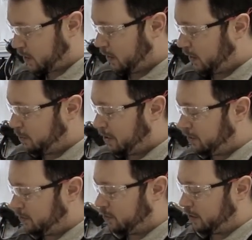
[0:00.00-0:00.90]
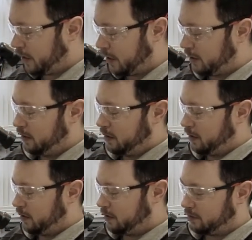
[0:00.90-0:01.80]
is make sure that
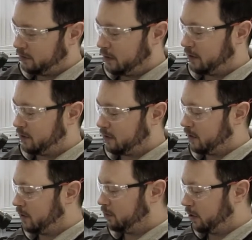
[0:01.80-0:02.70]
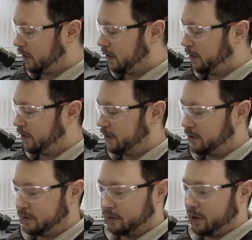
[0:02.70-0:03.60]
this is nice and clean work area
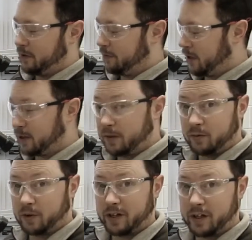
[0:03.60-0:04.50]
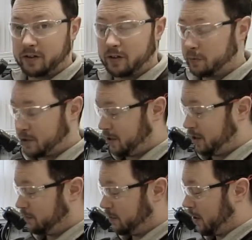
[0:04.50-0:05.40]
here. We have vacuums right next to the machine
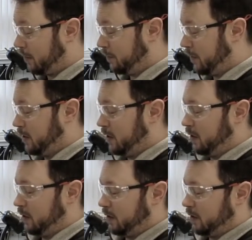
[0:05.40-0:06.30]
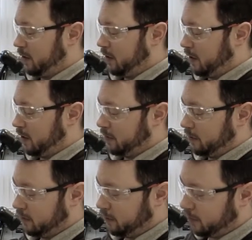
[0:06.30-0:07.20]
if not. And
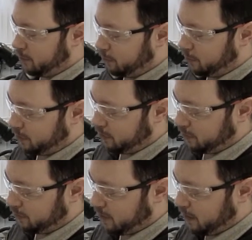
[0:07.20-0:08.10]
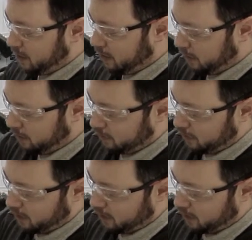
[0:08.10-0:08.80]
I'm going to push this down here.